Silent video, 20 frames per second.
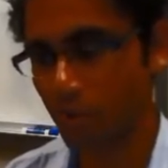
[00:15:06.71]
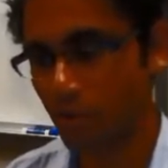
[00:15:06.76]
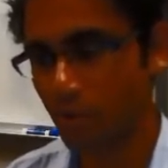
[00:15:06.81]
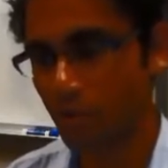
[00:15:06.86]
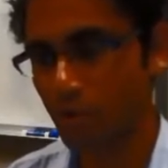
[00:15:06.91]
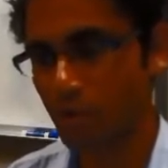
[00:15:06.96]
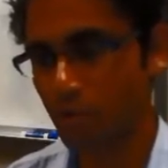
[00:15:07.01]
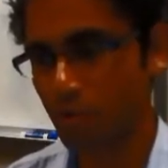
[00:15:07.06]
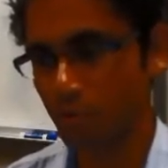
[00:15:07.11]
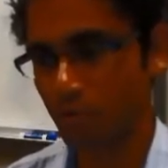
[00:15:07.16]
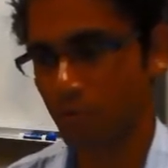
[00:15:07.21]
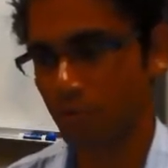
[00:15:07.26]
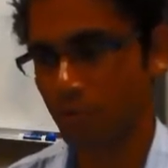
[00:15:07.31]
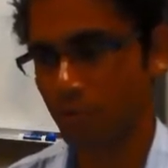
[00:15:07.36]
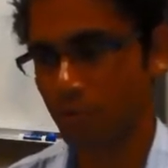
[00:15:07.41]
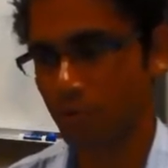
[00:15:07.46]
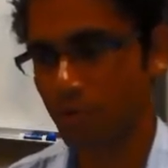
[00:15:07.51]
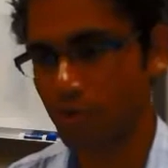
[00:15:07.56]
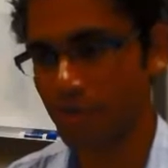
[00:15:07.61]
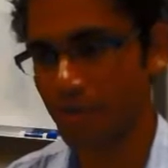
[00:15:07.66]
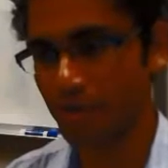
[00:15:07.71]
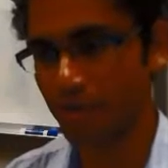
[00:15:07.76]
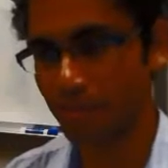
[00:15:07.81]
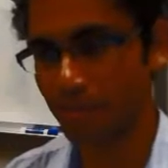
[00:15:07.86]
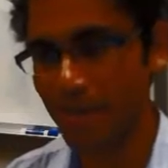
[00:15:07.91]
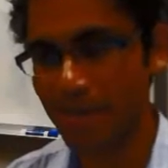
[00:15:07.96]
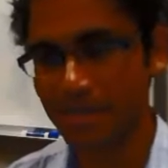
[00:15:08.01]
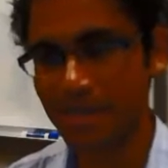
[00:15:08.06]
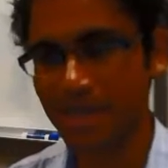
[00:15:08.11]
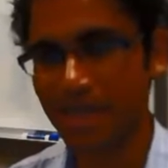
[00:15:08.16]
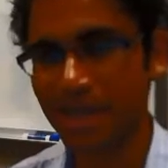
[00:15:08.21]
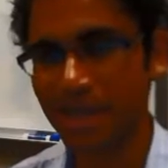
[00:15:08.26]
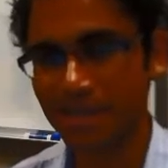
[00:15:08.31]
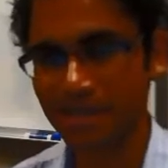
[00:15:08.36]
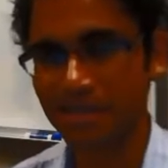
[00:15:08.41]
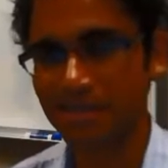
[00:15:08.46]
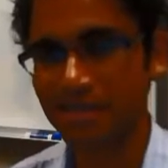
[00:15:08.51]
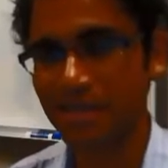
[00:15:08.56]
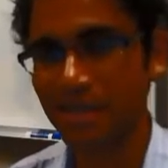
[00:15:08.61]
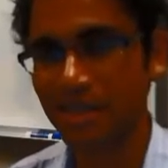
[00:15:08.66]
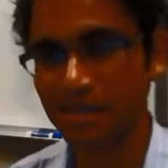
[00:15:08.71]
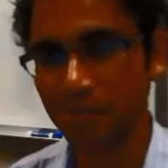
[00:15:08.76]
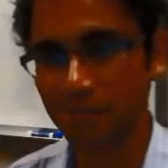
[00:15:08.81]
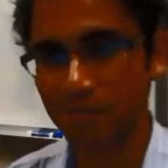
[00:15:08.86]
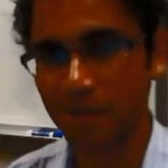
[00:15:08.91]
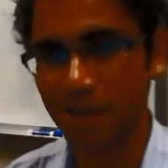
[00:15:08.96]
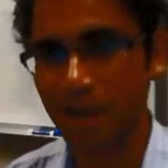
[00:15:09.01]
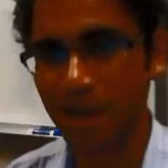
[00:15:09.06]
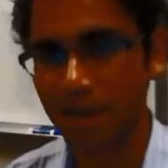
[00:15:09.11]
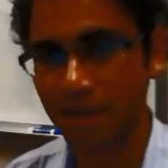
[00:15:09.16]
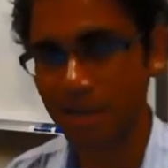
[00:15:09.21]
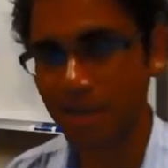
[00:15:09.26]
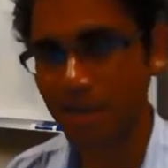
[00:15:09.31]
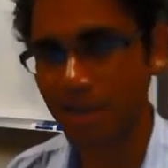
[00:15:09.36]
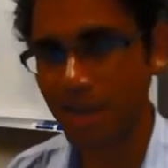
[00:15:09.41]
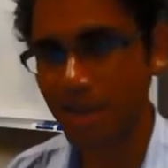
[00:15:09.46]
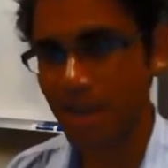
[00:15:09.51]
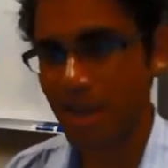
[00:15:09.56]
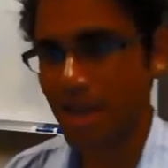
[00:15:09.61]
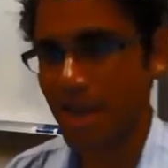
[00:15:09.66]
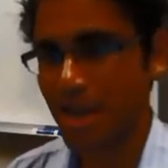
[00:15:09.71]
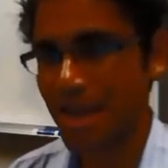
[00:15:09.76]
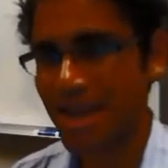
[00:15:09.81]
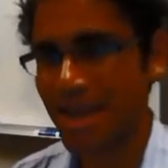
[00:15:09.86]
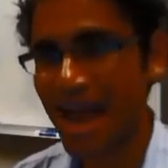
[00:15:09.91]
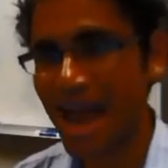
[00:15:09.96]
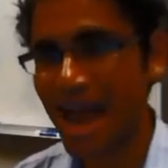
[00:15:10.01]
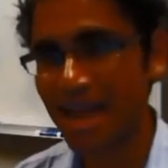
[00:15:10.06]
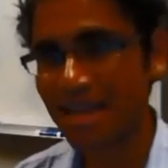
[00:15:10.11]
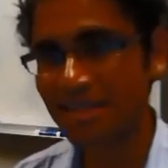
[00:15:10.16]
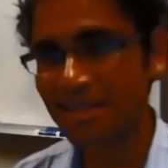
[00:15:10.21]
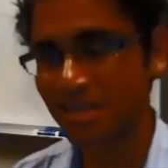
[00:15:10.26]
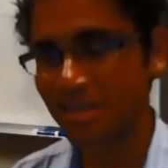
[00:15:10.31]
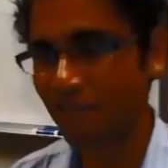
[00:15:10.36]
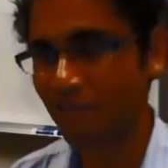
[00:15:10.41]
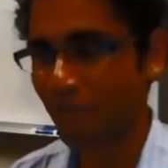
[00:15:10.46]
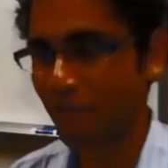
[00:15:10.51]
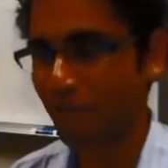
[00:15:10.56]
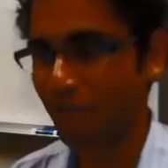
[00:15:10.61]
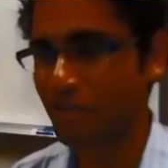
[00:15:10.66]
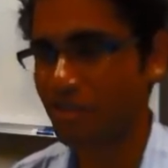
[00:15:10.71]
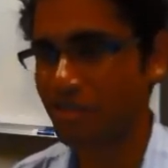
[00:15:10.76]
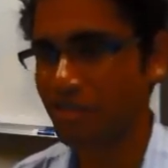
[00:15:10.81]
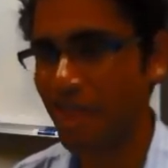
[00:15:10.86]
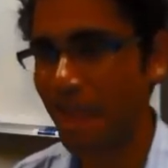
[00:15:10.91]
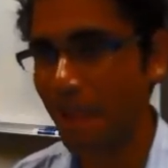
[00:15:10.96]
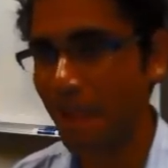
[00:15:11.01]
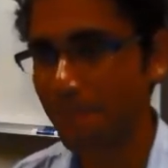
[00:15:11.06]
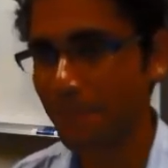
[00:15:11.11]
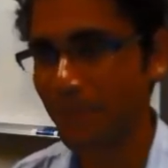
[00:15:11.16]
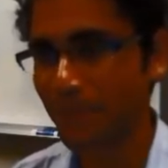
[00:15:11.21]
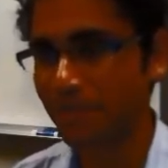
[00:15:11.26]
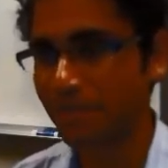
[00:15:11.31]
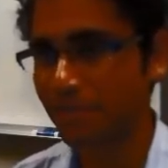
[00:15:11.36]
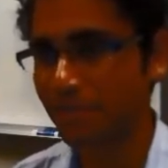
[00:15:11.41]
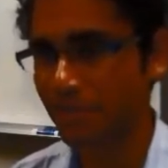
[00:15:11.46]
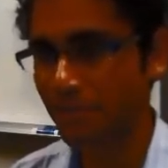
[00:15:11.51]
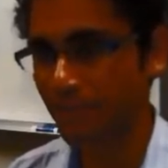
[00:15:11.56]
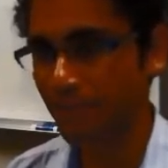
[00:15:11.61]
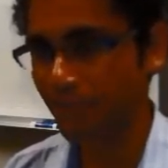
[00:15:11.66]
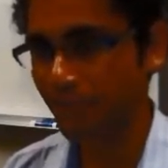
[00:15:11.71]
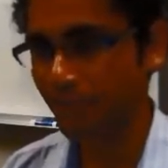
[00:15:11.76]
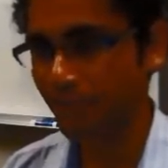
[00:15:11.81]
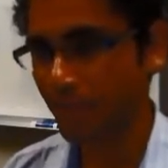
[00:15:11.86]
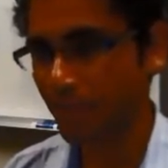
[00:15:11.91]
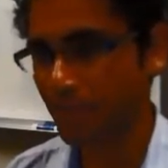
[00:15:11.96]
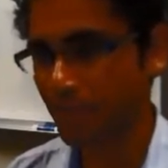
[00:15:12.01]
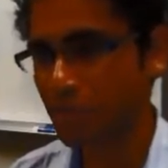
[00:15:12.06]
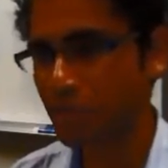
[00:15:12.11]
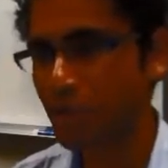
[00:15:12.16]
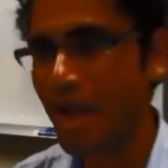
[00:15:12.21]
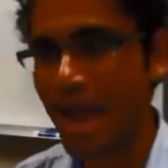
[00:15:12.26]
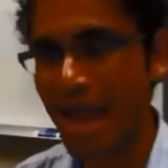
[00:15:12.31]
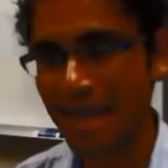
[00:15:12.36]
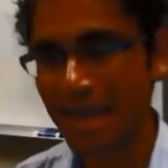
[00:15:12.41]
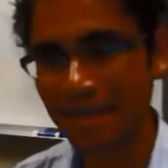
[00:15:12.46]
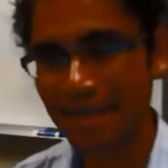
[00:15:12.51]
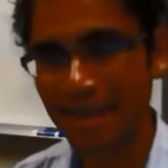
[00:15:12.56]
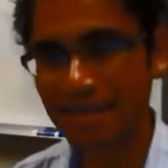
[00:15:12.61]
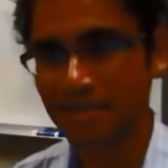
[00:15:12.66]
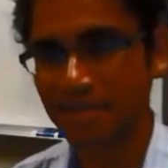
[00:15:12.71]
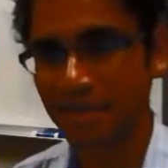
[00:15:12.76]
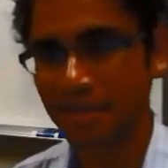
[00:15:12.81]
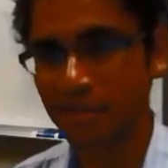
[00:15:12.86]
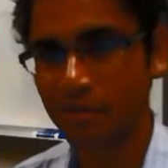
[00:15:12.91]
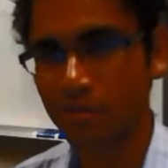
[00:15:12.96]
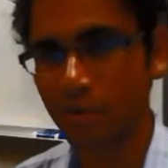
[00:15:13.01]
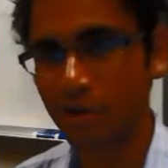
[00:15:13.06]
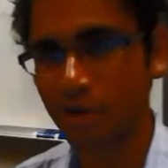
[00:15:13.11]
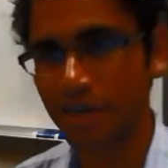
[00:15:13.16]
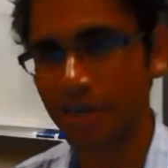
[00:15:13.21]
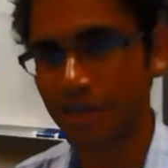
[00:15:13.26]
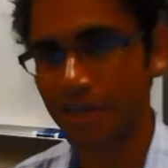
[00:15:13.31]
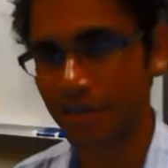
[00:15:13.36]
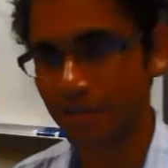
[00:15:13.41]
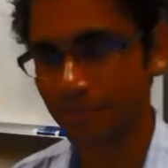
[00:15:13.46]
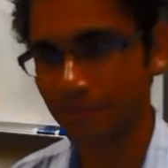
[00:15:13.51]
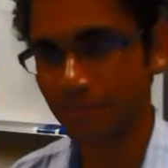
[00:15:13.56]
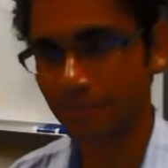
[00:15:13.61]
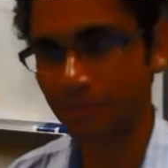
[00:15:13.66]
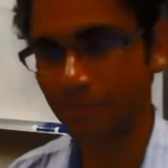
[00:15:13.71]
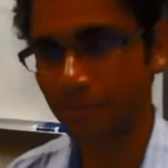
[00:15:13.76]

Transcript: who could replace our existing supplier and asked them for samples to analyze their quality.